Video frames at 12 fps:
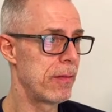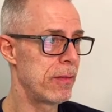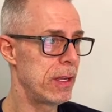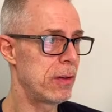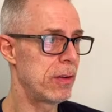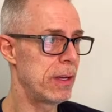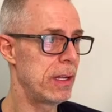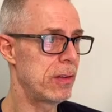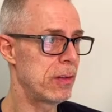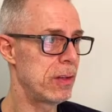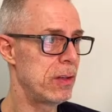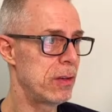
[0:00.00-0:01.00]
If he
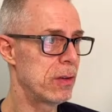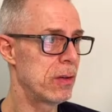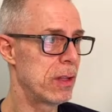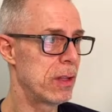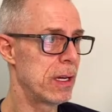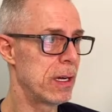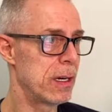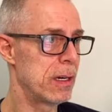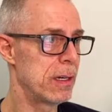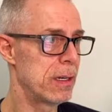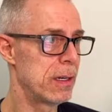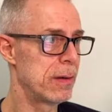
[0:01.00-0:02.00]
creates a Yugo
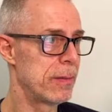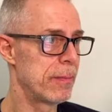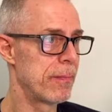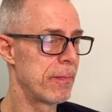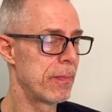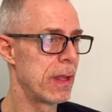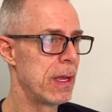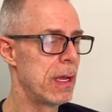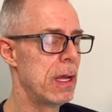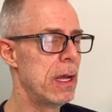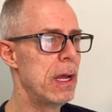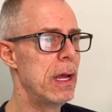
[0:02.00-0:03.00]
there.
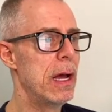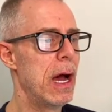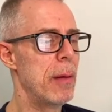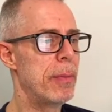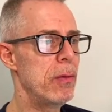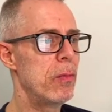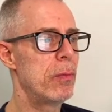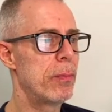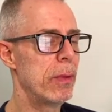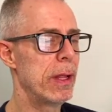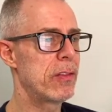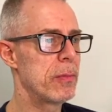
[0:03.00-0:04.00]
I beat
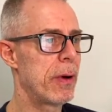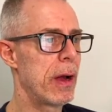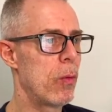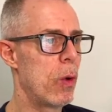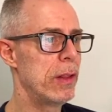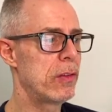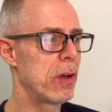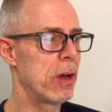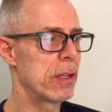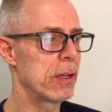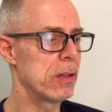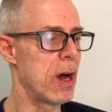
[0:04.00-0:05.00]
less than pi once
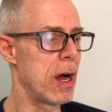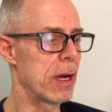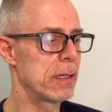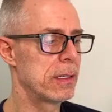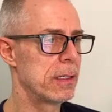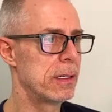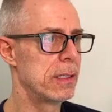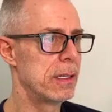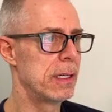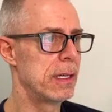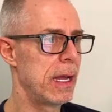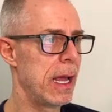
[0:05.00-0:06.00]
on the clock,
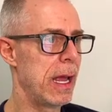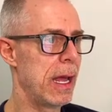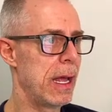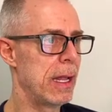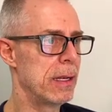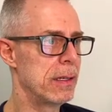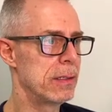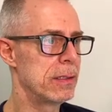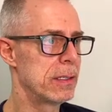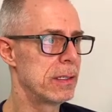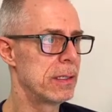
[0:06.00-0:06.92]
and